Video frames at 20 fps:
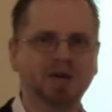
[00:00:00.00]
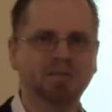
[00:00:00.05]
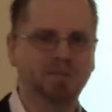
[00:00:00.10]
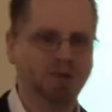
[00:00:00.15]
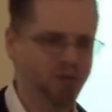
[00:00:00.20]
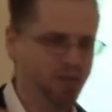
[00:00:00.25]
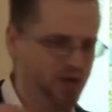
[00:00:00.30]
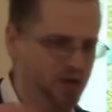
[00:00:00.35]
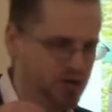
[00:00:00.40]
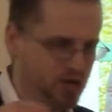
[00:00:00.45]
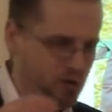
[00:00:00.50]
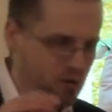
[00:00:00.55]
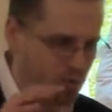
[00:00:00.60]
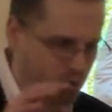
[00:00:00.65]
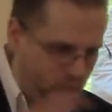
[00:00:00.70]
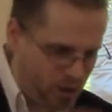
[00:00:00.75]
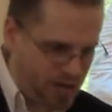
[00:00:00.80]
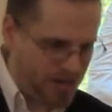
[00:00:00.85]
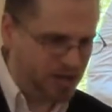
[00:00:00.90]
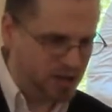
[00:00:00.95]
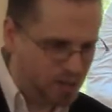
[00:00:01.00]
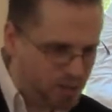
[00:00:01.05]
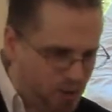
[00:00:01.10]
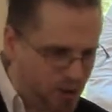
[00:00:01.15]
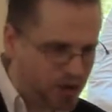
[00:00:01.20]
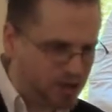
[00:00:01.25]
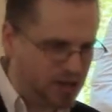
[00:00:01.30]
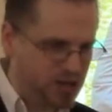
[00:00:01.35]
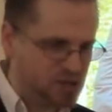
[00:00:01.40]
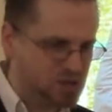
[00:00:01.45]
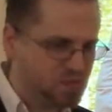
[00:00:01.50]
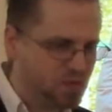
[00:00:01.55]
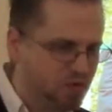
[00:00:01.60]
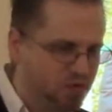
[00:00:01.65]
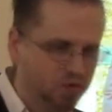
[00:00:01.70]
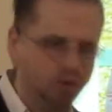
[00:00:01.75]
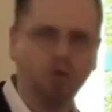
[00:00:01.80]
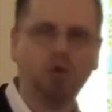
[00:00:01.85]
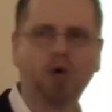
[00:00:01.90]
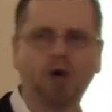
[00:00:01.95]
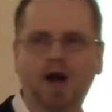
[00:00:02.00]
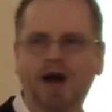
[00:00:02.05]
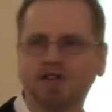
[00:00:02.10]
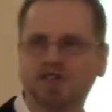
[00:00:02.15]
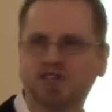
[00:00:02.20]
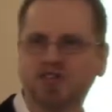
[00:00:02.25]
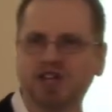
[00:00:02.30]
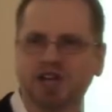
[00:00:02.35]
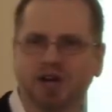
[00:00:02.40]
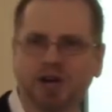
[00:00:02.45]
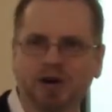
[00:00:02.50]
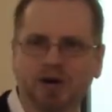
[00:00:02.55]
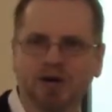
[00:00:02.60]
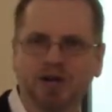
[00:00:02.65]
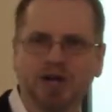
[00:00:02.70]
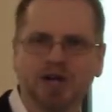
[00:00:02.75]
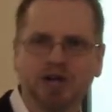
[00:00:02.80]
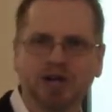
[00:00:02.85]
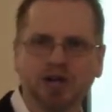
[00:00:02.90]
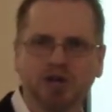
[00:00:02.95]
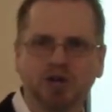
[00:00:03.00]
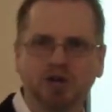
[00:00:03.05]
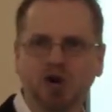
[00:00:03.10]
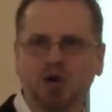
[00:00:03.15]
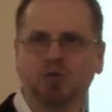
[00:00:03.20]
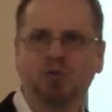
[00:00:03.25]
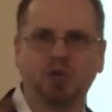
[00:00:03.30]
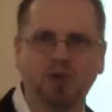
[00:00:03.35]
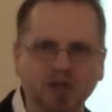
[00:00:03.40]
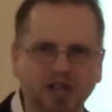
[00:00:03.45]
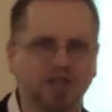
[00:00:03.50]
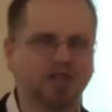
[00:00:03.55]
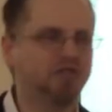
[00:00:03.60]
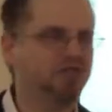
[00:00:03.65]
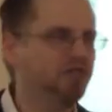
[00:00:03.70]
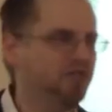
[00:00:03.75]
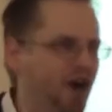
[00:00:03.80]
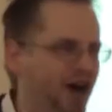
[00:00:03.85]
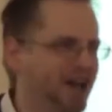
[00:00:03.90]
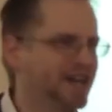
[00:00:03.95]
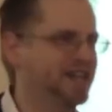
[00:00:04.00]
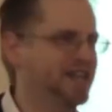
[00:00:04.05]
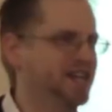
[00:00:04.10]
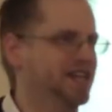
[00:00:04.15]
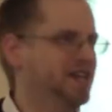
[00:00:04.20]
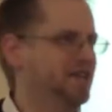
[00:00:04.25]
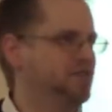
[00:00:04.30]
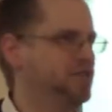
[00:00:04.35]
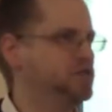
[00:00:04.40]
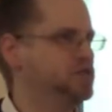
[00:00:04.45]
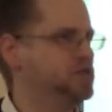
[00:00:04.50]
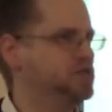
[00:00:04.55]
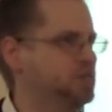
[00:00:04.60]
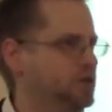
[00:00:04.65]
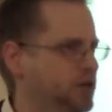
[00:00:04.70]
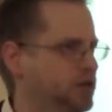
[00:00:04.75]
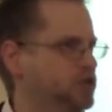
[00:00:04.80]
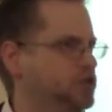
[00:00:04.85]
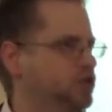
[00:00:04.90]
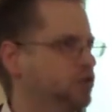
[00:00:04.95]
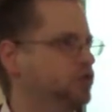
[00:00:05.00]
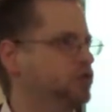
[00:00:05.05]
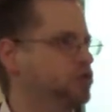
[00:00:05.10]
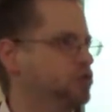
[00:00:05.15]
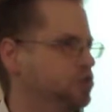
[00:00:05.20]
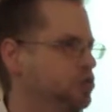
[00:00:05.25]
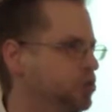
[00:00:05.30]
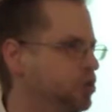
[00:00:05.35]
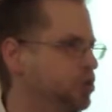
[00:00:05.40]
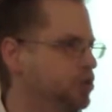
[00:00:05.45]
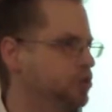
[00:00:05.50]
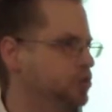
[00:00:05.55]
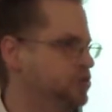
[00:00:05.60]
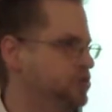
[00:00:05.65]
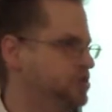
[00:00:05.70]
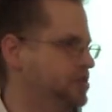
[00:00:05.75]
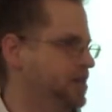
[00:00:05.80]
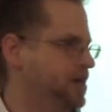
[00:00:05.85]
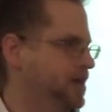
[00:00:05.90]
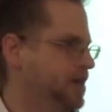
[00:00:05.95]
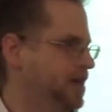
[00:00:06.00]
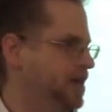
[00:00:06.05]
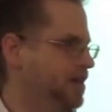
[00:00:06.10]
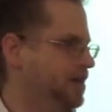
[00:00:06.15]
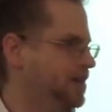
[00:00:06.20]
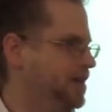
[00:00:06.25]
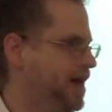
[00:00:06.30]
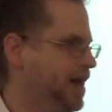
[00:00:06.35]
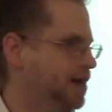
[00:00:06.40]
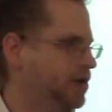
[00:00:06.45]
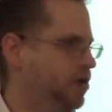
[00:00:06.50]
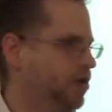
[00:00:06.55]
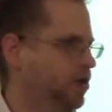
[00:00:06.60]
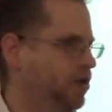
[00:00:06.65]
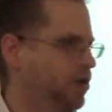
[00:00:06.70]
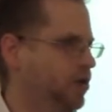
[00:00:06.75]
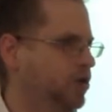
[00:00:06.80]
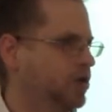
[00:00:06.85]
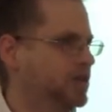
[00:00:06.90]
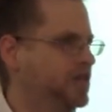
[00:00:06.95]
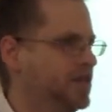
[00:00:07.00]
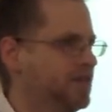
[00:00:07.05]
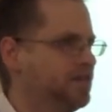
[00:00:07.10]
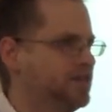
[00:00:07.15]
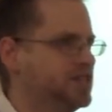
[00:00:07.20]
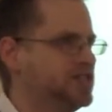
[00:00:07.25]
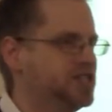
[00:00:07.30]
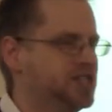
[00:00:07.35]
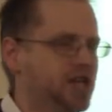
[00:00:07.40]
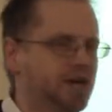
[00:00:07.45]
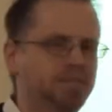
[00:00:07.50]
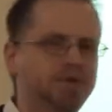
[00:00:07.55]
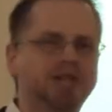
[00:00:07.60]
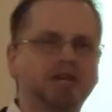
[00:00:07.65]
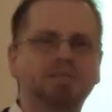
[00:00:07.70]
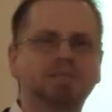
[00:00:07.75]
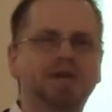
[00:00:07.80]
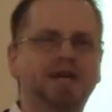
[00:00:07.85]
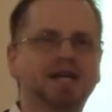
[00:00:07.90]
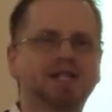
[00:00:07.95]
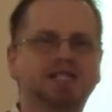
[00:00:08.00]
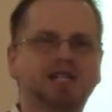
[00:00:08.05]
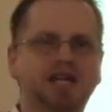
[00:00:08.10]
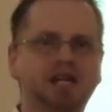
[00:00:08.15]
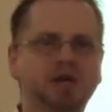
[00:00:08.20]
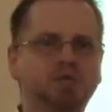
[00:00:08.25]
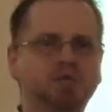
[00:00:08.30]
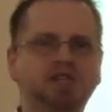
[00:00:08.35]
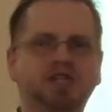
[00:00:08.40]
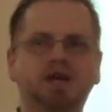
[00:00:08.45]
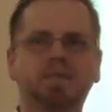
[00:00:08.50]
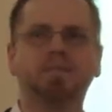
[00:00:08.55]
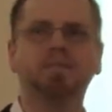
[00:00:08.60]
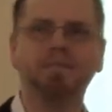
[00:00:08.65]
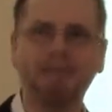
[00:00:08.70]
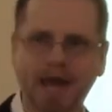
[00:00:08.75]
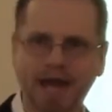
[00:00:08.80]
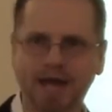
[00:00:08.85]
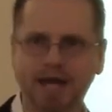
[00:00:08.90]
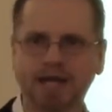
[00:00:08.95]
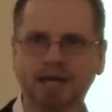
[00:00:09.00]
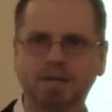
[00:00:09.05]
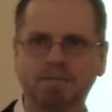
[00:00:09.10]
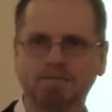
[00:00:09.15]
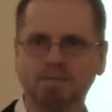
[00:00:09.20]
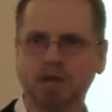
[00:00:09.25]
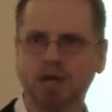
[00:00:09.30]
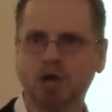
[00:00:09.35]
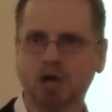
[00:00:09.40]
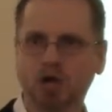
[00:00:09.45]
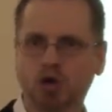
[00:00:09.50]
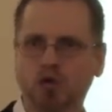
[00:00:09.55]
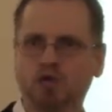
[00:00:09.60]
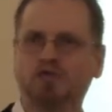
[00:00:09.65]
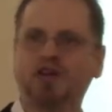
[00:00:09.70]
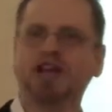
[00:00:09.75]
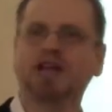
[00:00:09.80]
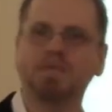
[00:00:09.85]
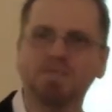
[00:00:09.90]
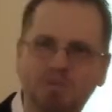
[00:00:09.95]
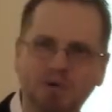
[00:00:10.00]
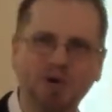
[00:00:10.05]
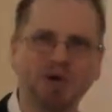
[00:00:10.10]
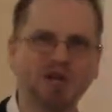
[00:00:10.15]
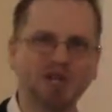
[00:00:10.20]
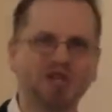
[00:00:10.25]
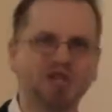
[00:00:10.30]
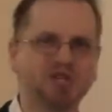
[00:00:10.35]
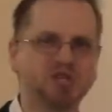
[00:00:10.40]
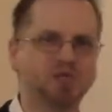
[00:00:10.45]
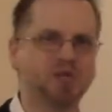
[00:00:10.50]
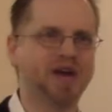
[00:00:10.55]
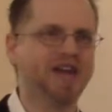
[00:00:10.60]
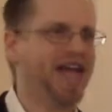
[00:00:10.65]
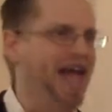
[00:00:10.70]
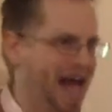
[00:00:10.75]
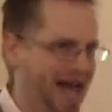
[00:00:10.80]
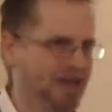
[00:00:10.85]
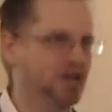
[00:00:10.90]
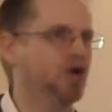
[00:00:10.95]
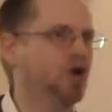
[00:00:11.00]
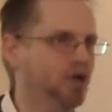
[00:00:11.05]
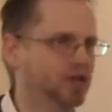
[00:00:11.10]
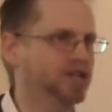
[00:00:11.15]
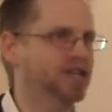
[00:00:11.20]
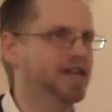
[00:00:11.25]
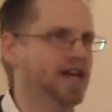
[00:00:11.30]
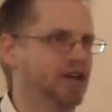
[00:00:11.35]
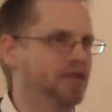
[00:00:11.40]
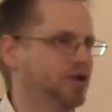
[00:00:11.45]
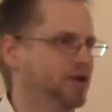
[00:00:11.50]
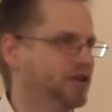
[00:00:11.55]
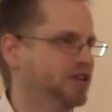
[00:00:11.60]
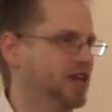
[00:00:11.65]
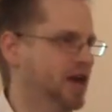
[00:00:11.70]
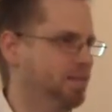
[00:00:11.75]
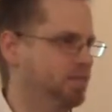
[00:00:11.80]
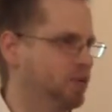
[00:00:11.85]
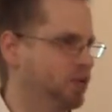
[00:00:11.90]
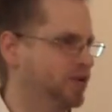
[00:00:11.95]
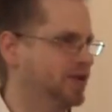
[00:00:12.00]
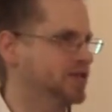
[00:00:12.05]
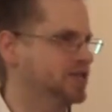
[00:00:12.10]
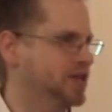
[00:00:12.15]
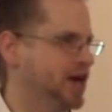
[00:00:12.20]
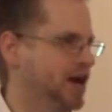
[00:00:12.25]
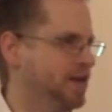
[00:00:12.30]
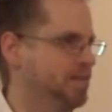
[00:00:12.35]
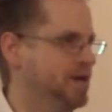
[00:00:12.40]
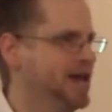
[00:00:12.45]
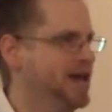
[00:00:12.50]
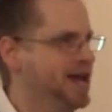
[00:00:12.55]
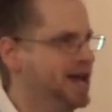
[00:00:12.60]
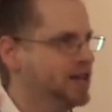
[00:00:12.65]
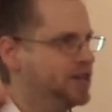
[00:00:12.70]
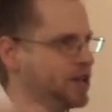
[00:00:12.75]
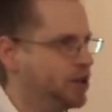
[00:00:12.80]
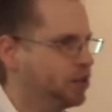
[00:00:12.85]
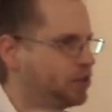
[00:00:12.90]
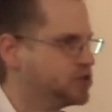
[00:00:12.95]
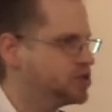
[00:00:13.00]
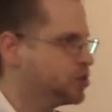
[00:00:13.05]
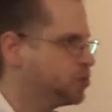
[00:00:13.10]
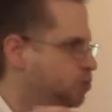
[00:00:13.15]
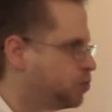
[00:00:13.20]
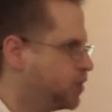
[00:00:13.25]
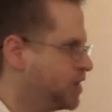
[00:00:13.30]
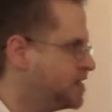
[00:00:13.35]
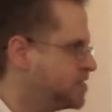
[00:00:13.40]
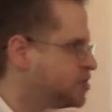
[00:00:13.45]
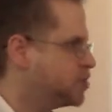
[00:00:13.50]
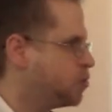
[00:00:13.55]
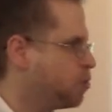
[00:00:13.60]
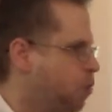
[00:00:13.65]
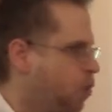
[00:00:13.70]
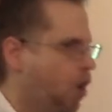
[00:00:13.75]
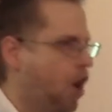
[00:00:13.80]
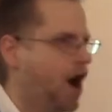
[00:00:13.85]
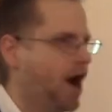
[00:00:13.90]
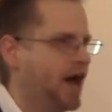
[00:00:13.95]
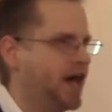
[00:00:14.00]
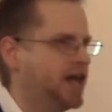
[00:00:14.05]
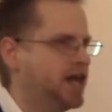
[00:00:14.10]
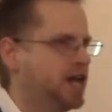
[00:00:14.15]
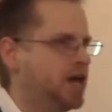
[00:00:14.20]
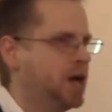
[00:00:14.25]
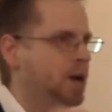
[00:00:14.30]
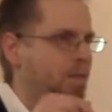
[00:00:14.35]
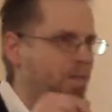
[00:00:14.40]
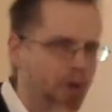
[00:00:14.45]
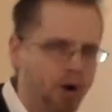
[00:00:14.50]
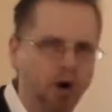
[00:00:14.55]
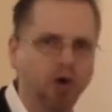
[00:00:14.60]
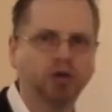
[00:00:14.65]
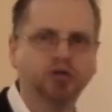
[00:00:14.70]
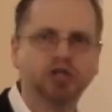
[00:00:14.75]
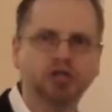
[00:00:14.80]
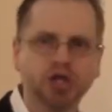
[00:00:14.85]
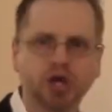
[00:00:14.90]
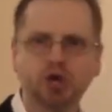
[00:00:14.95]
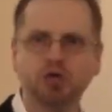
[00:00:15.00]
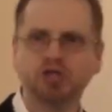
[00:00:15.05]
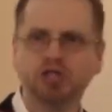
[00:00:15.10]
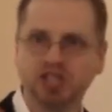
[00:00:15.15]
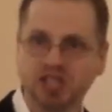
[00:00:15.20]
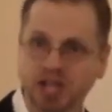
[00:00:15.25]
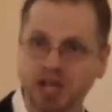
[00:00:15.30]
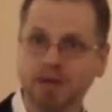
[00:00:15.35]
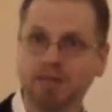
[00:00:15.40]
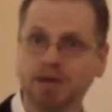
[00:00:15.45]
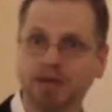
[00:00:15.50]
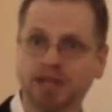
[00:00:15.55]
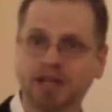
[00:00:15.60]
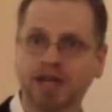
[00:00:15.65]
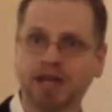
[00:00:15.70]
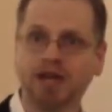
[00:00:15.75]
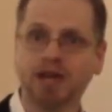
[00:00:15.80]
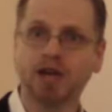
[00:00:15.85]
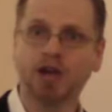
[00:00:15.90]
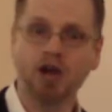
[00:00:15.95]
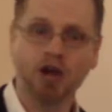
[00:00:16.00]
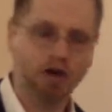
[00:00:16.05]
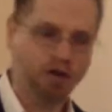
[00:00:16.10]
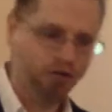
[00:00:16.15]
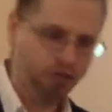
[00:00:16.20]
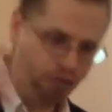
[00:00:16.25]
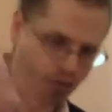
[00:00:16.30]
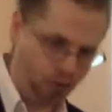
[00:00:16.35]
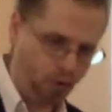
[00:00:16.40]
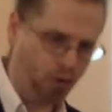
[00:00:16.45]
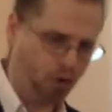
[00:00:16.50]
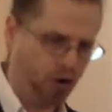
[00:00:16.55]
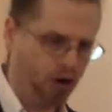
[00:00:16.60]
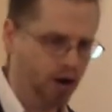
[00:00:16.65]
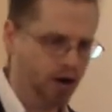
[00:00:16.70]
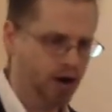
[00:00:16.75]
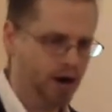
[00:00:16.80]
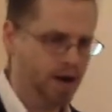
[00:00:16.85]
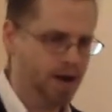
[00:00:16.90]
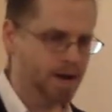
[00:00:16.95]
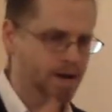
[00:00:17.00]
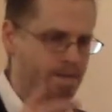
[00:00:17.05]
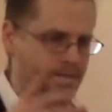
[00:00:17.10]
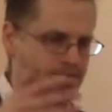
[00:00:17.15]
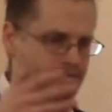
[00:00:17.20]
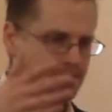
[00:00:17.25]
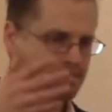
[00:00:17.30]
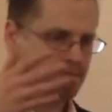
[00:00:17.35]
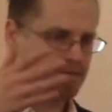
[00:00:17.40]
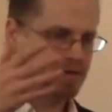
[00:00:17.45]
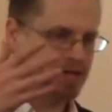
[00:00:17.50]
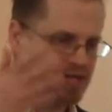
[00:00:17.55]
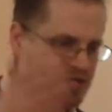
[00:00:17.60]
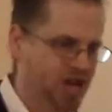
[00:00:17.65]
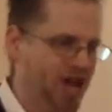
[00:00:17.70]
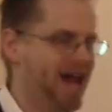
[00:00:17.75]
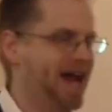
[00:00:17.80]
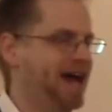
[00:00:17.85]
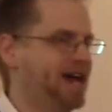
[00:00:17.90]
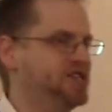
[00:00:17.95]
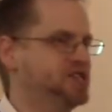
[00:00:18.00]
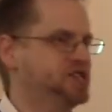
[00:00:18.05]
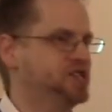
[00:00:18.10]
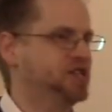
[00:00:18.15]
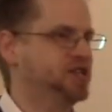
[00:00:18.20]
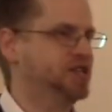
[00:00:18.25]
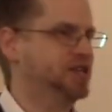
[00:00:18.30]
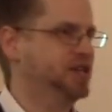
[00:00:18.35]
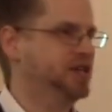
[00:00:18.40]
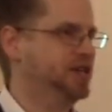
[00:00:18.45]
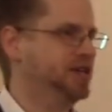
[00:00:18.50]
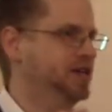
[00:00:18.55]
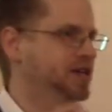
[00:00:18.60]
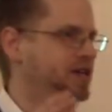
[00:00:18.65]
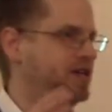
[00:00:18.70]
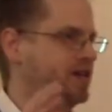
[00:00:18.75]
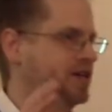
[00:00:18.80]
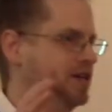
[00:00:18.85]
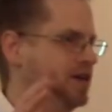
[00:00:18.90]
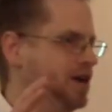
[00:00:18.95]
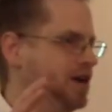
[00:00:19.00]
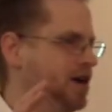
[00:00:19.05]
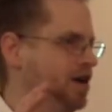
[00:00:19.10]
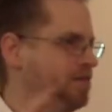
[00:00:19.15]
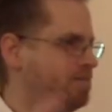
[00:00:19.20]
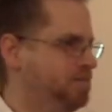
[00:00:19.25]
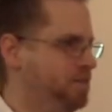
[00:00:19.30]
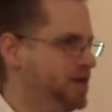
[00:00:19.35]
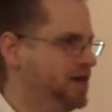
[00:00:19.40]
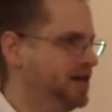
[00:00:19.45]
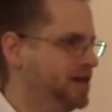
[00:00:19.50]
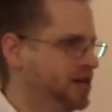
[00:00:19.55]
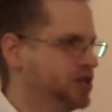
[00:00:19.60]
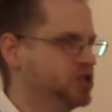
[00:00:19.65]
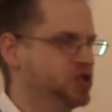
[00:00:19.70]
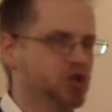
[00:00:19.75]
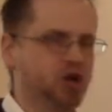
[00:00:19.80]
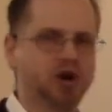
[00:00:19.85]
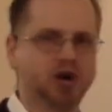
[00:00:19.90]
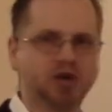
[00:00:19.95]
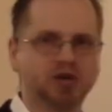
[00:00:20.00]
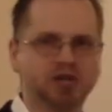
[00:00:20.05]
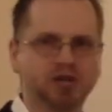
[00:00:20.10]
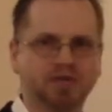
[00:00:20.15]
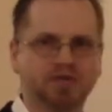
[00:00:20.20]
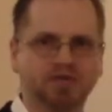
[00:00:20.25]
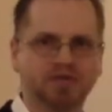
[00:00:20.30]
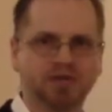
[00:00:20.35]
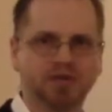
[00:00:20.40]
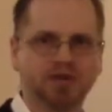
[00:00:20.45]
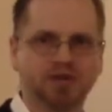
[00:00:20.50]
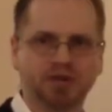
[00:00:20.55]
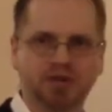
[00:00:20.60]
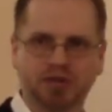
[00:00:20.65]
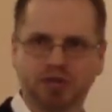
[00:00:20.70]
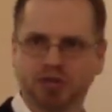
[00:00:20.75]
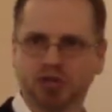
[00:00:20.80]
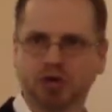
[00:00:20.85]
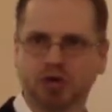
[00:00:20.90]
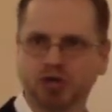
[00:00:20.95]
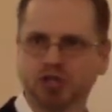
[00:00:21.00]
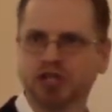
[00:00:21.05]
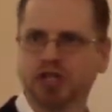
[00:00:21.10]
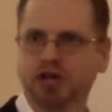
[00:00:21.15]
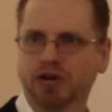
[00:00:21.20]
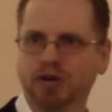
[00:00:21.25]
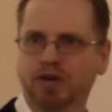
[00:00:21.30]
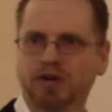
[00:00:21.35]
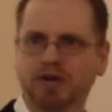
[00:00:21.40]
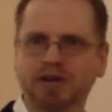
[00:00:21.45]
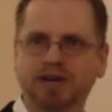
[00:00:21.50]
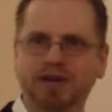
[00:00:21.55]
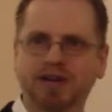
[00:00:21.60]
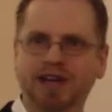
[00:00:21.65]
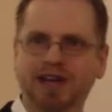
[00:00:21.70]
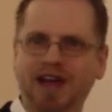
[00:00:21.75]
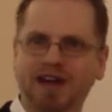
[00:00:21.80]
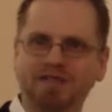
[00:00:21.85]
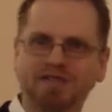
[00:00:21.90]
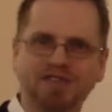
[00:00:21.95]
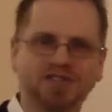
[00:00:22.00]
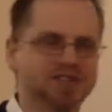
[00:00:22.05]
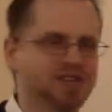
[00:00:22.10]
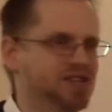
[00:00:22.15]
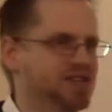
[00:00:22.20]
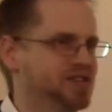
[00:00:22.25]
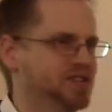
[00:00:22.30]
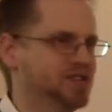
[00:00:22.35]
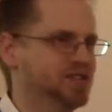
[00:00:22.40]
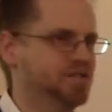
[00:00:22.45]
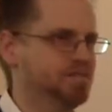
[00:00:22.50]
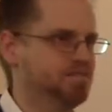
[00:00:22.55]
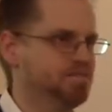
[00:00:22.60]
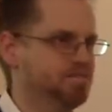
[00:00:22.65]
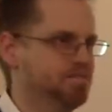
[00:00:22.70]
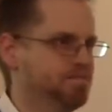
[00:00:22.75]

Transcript: But when you read the book that's before us here, you don't really find any of those spiritual truths that are, are given to Timothy because he was a man who, if I can put it this way, had it all together at that point in time. There was a reason why Paul chose Timothy for the task of being in charge of the church here in Ephesus